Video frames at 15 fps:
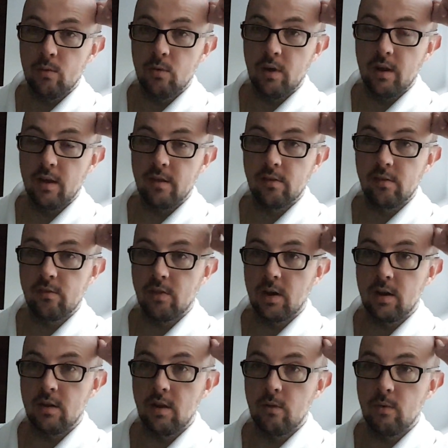organizers that
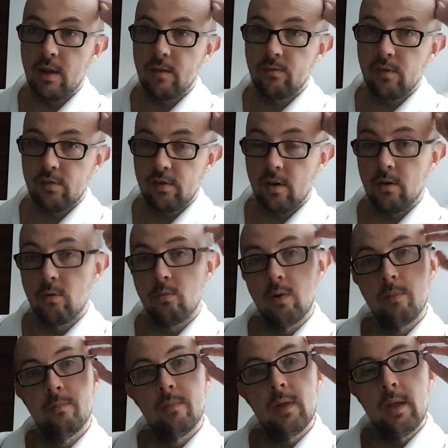I don't have to share a
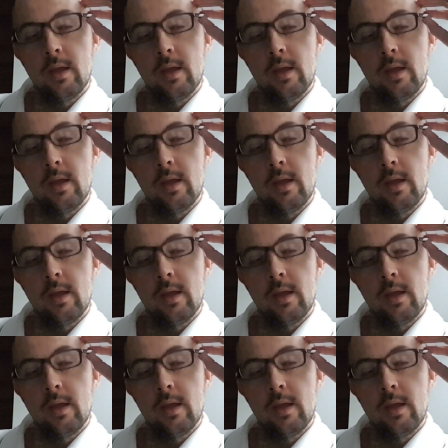room.